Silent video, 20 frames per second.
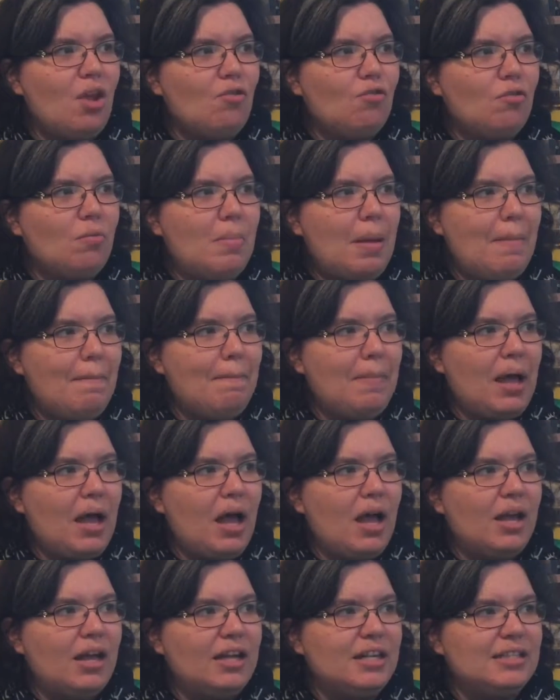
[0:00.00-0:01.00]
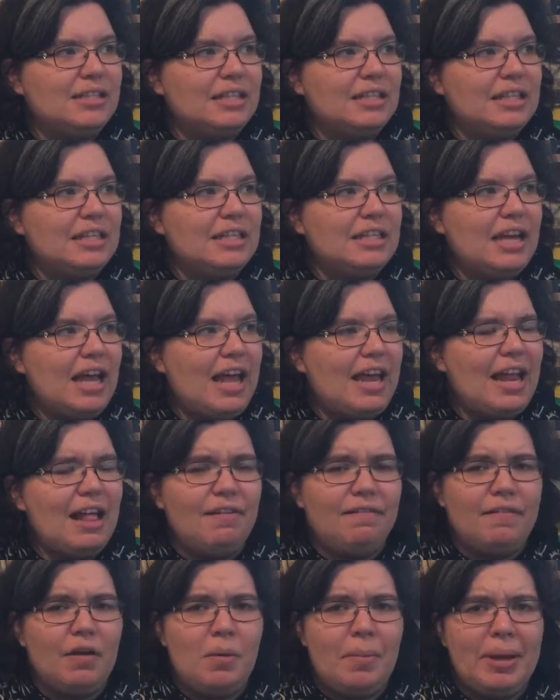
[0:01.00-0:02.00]
remember, it's Glinda and
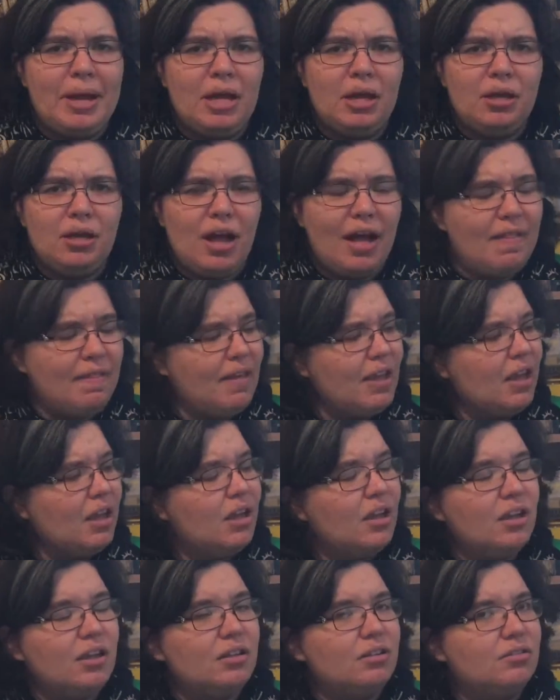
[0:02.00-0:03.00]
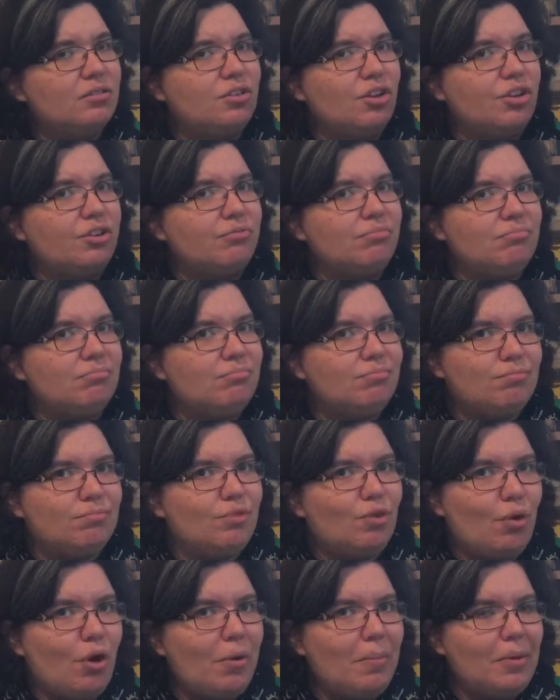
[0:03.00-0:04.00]
Athoba, I think. Don't
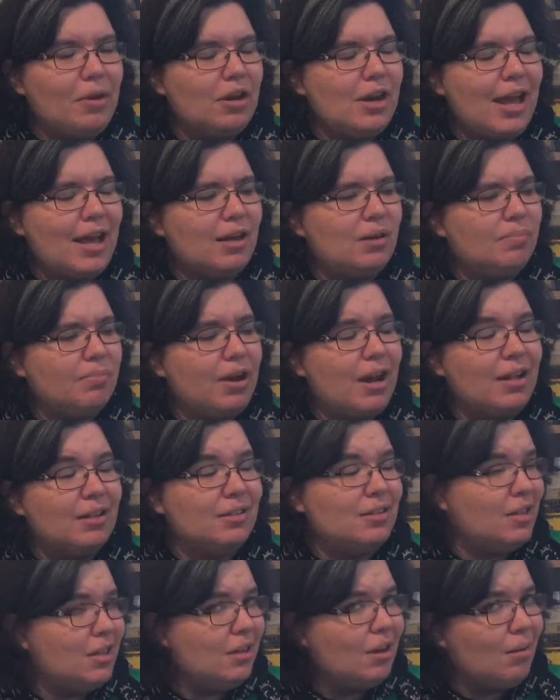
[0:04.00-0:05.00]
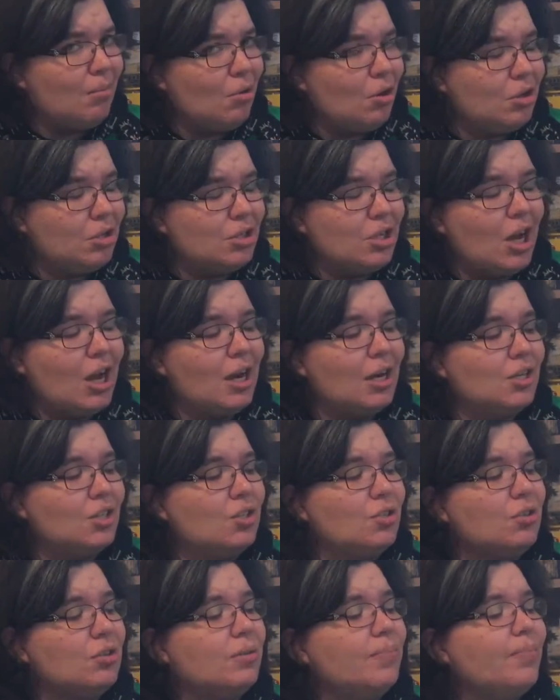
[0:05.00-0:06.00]
quote me on how to pronounce it. I'm not entirely
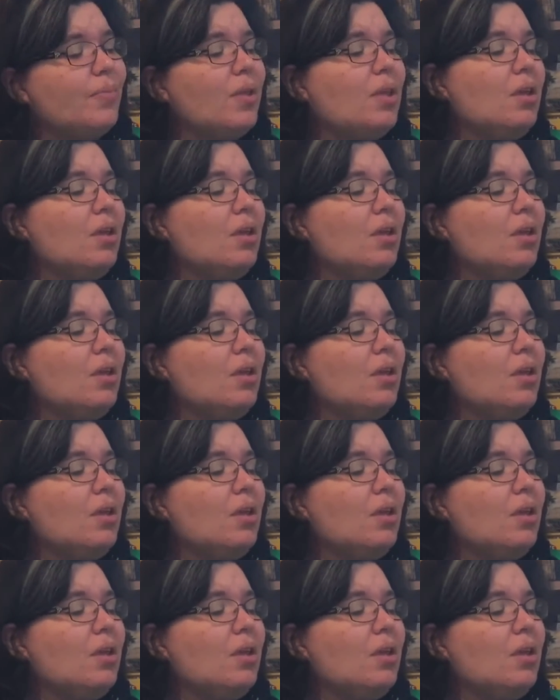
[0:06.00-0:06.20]
sure.